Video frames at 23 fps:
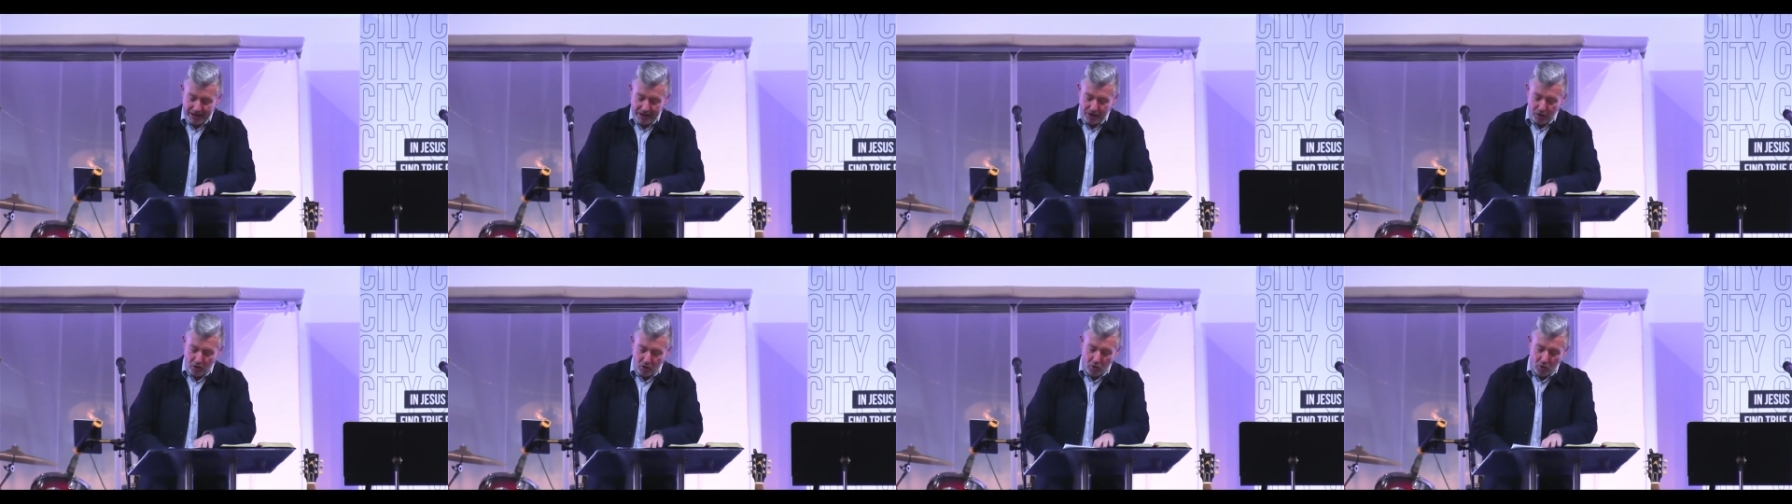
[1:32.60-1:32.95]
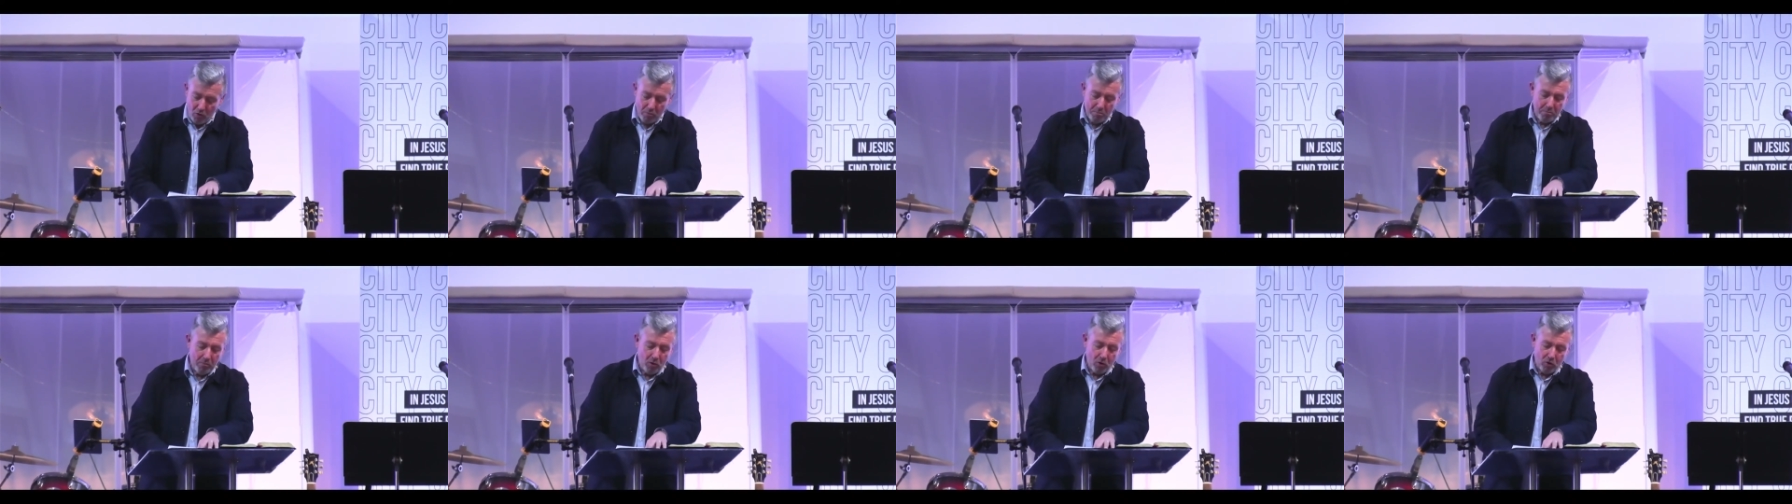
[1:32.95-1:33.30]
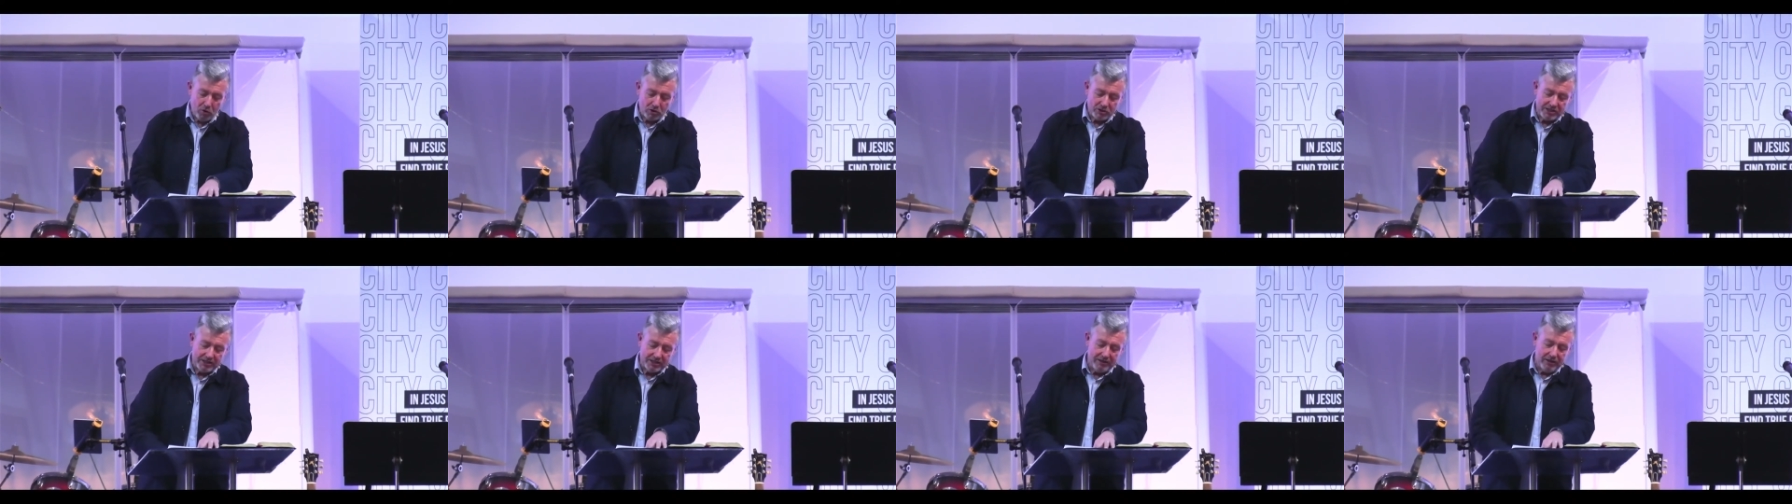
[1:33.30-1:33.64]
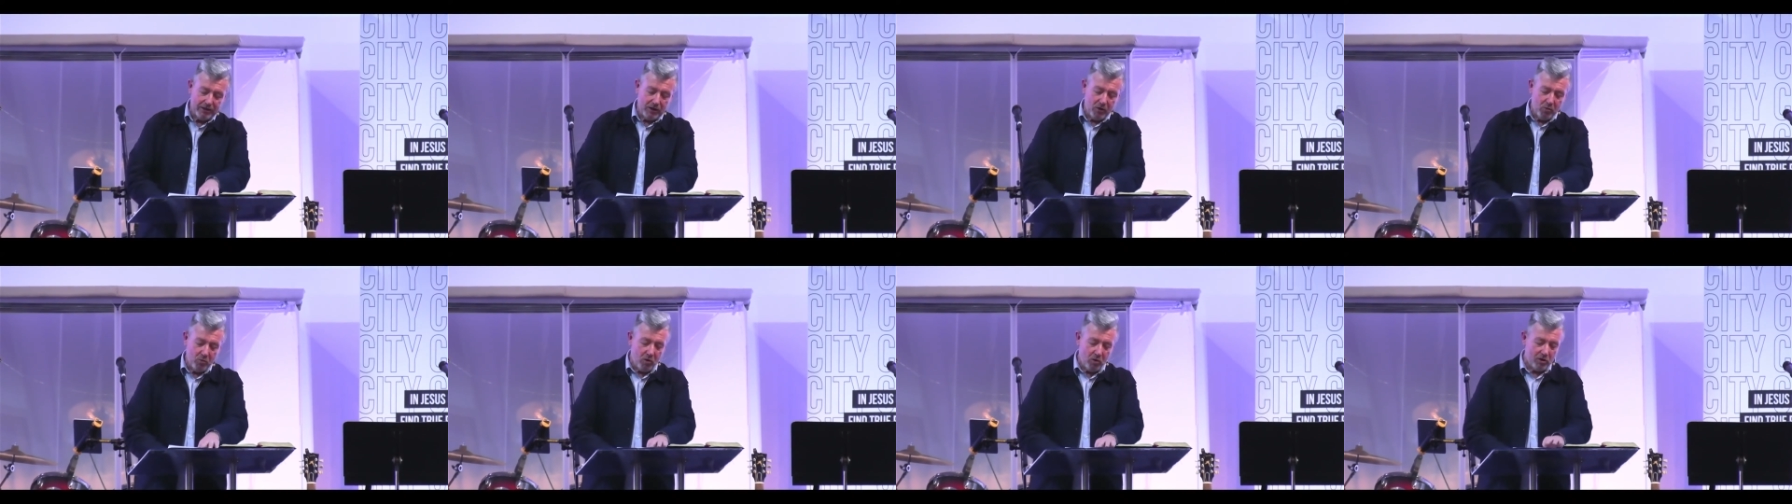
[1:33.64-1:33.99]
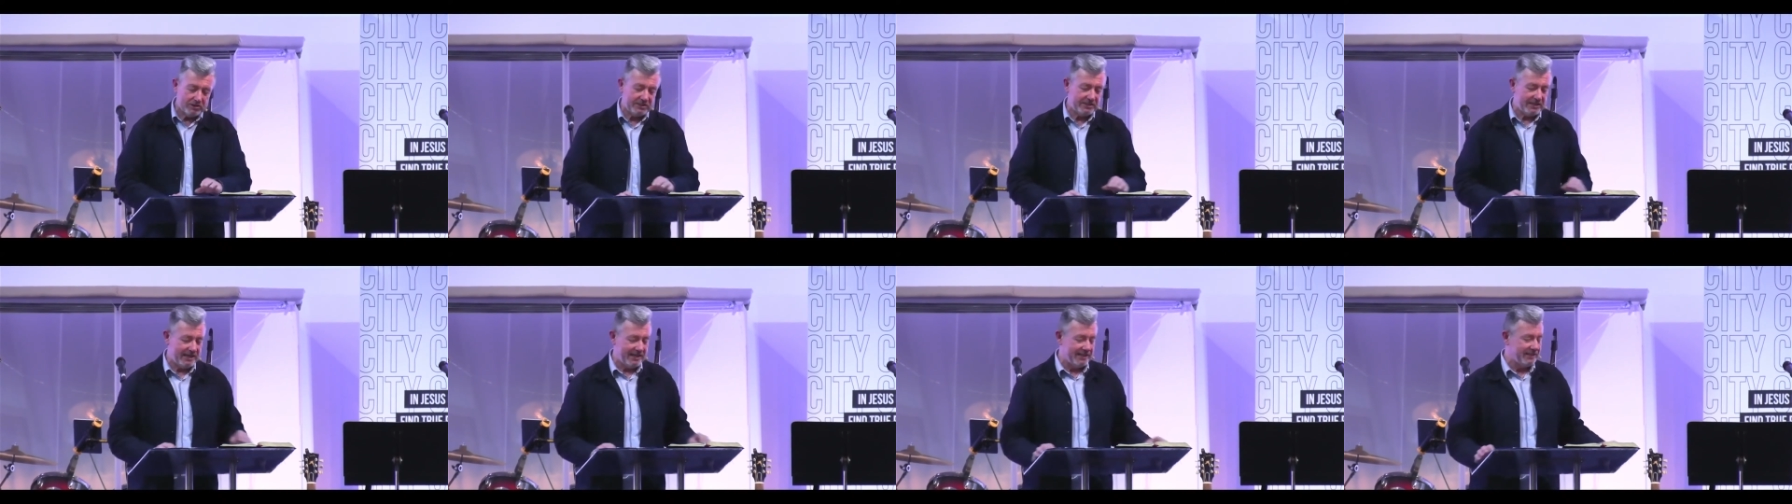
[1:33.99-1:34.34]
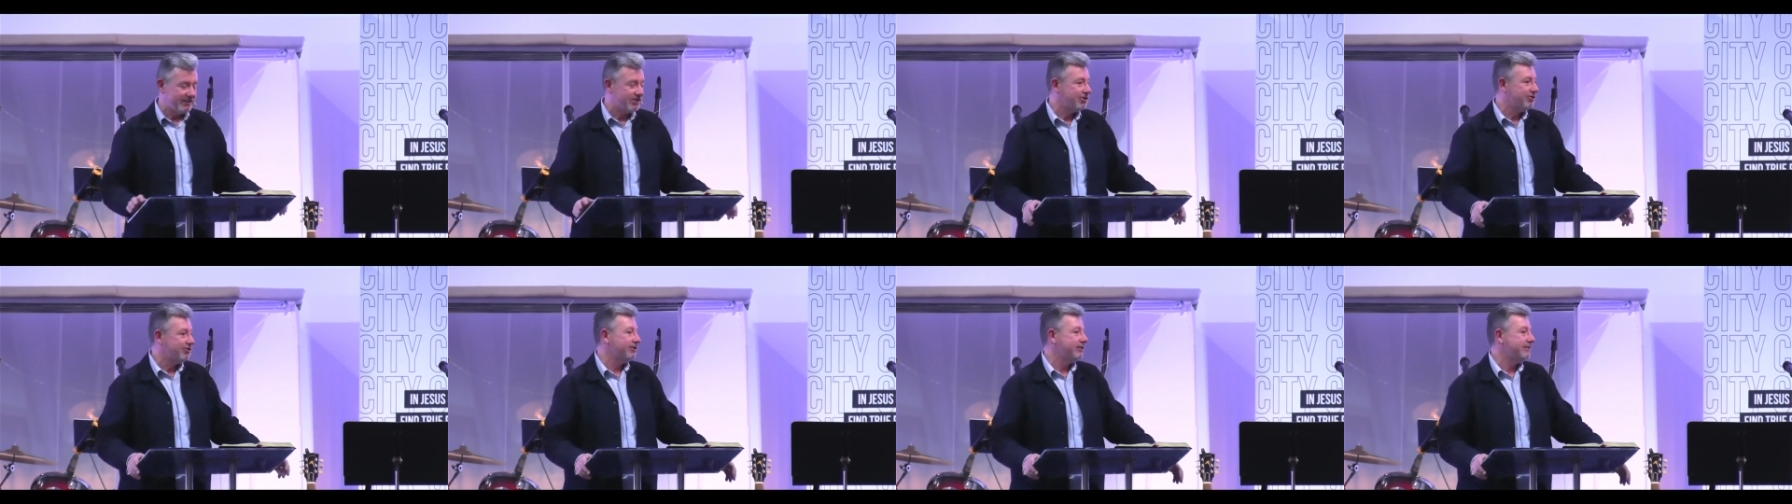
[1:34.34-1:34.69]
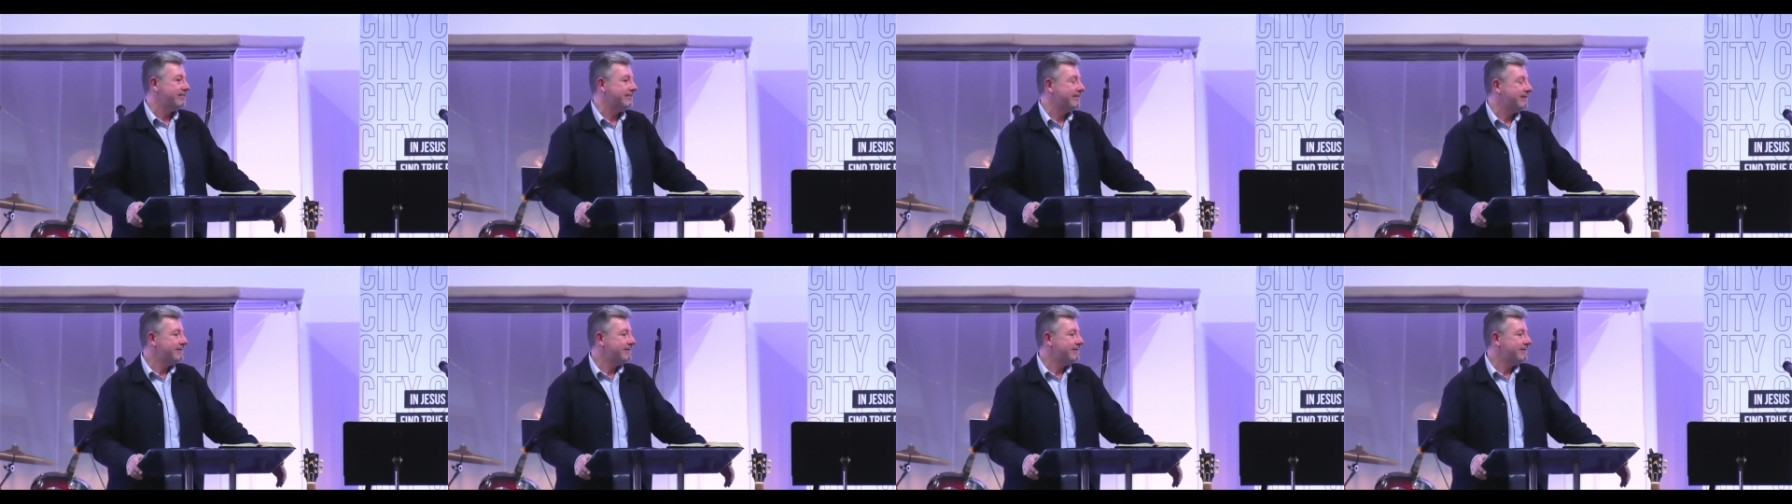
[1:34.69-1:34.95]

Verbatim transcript: O mortal, what is good.